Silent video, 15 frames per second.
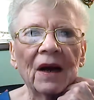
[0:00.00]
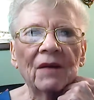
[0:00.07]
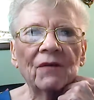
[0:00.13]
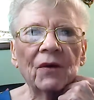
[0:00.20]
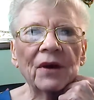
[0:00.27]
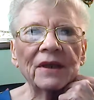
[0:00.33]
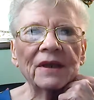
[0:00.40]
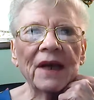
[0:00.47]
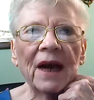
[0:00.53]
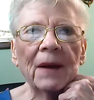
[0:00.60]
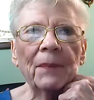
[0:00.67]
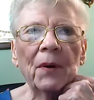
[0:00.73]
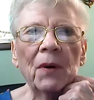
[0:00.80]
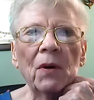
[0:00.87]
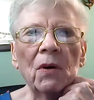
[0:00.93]
For
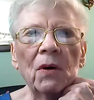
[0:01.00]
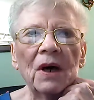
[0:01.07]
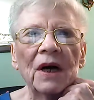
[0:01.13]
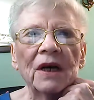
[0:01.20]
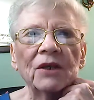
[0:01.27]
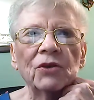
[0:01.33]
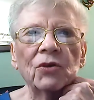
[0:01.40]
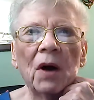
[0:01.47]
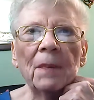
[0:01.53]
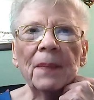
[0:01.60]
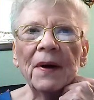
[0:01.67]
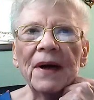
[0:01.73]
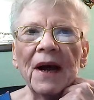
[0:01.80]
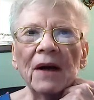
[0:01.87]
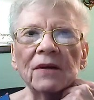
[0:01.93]
example, Trump
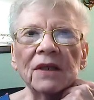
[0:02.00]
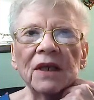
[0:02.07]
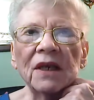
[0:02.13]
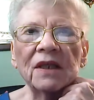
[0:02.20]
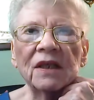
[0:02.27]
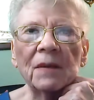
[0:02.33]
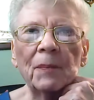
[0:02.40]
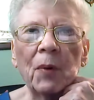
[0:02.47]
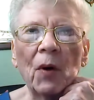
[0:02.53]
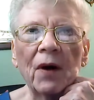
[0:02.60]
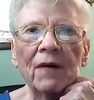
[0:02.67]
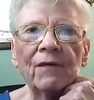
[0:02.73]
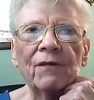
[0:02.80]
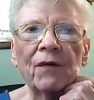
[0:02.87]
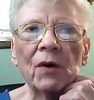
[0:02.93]
announced his
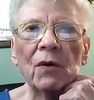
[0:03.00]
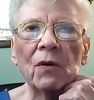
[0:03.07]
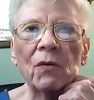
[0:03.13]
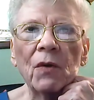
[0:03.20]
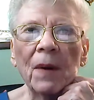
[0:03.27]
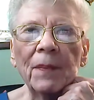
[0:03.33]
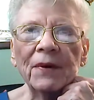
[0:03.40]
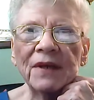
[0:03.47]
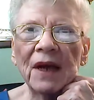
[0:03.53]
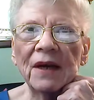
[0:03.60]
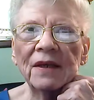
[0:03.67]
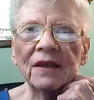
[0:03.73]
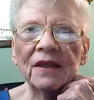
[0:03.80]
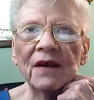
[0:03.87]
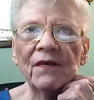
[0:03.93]
support for
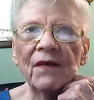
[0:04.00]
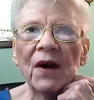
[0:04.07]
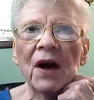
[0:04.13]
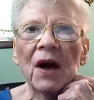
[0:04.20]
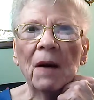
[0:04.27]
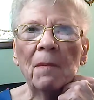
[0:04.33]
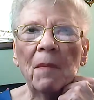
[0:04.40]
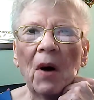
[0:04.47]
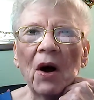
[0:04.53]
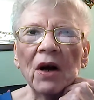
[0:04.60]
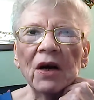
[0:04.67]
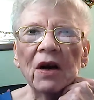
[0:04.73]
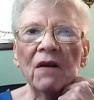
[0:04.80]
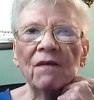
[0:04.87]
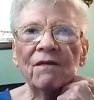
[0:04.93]
Representative
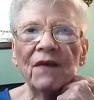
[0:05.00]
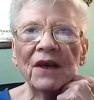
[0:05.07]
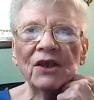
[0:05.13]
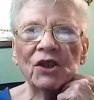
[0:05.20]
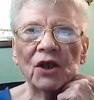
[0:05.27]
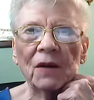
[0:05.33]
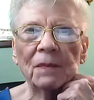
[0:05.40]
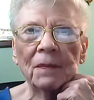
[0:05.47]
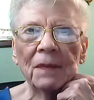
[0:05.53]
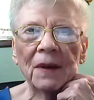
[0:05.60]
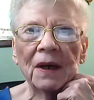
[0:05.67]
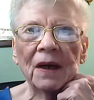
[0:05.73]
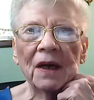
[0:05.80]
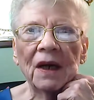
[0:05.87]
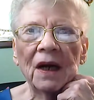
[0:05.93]
Mark Fincham,
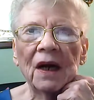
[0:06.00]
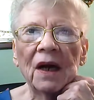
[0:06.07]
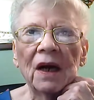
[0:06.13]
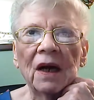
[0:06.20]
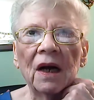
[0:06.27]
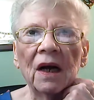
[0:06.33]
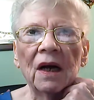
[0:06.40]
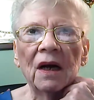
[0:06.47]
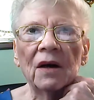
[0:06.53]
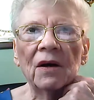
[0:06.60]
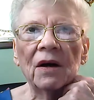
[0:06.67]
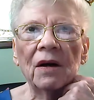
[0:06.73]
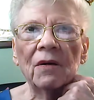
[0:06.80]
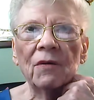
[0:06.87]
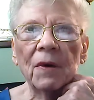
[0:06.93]

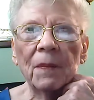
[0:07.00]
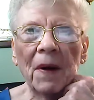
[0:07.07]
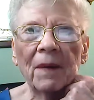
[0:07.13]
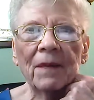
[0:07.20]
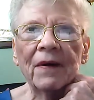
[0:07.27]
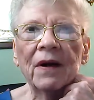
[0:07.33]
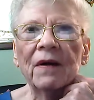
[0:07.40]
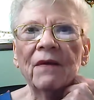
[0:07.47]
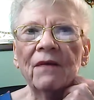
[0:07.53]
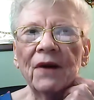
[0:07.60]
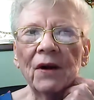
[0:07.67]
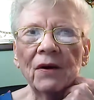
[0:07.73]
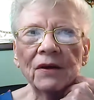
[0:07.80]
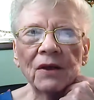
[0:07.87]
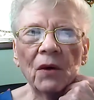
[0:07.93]
Republican of
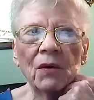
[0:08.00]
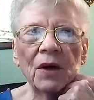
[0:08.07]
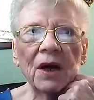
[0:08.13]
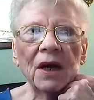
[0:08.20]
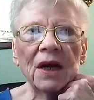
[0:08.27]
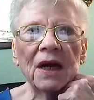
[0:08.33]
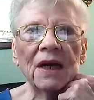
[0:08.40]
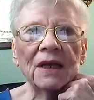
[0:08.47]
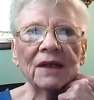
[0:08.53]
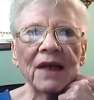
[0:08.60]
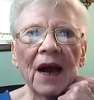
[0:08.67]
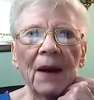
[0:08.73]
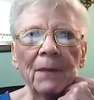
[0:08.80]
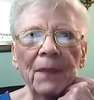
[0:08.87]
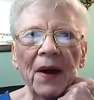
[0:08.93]
Arizona, in his
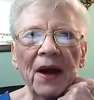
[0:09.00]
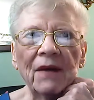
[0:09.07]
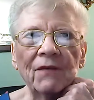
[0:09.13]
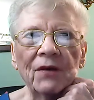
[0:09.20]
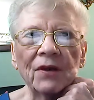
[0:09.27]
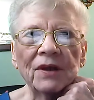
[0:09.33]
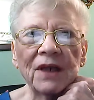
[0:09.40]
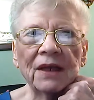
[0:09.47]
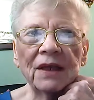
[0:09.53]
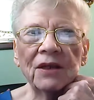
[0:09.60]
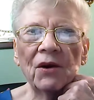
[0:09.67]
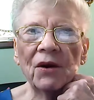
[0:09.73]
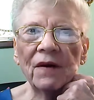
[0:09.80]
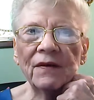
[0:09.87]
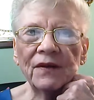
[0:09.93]
campaign for
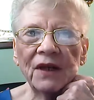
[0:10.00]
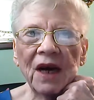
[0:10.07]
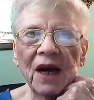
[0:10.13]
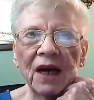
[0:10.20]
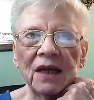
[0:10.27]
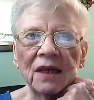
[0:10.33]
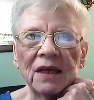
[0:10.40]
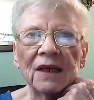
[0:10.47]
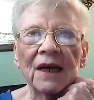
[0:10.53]
Secretary of State.